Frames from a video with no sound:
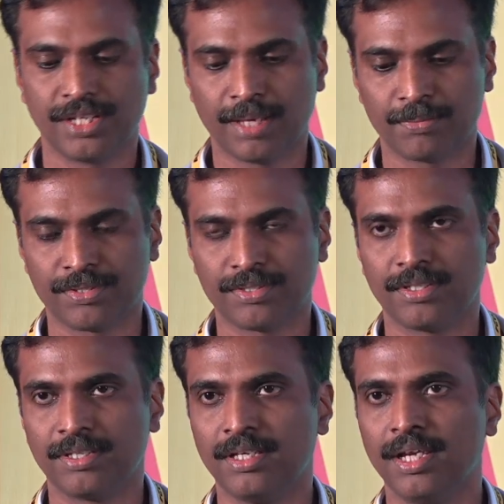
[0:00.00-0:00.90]
gaps,
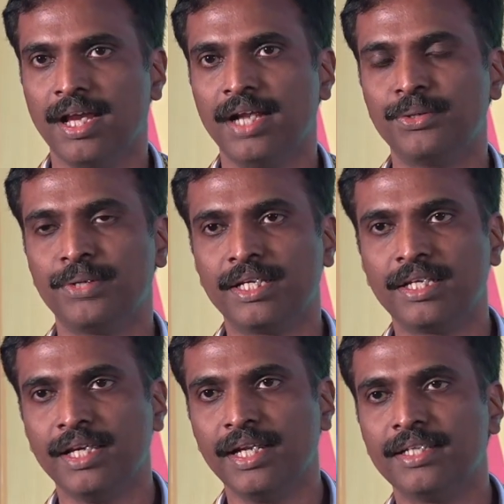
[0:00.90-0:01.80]
and to
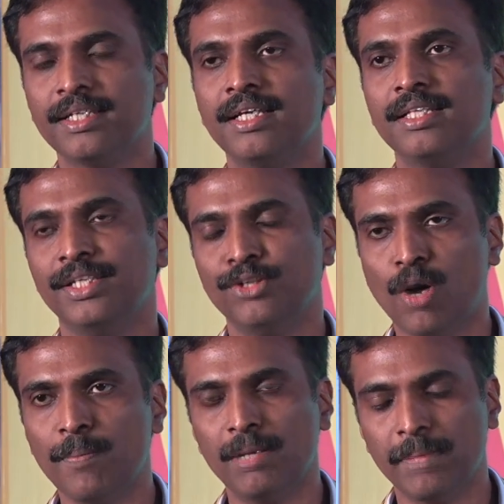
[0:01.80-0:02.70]
recreate the
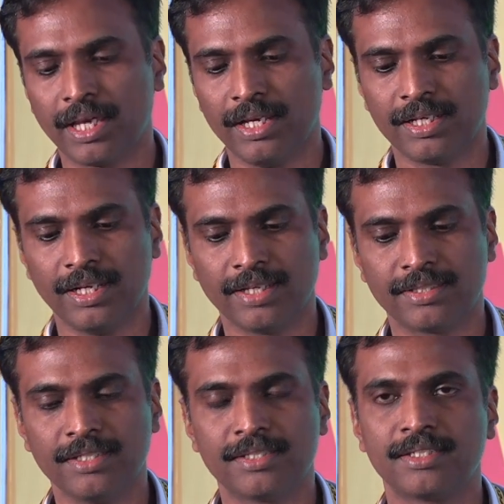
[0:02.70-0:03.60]
normal mechanical
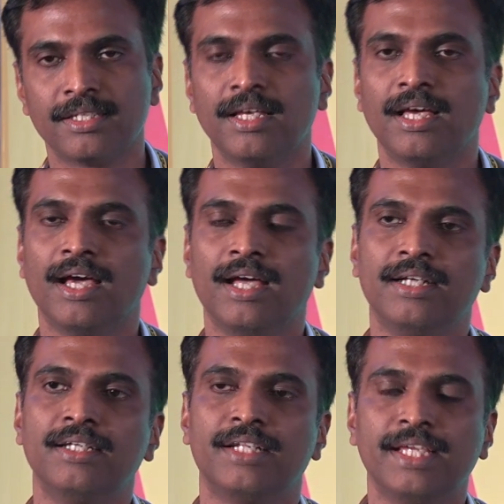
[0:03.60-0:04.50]
axis
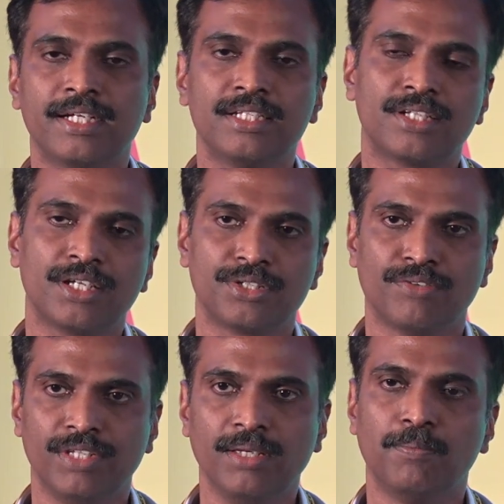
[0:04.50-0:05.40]
and reconstruction
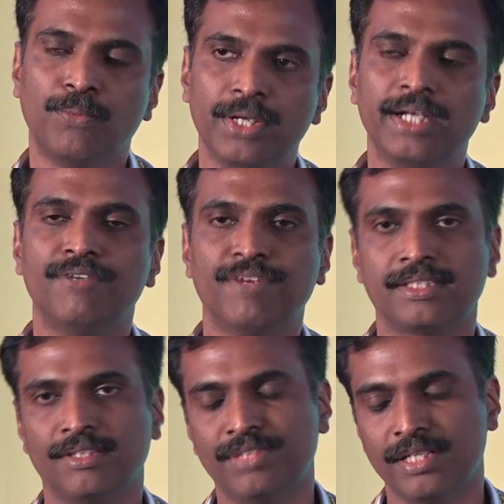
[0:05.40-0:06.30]
of the bony
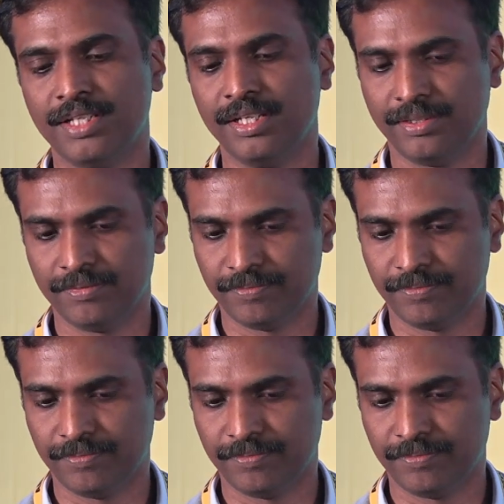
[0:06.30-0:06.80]
defects if there's any.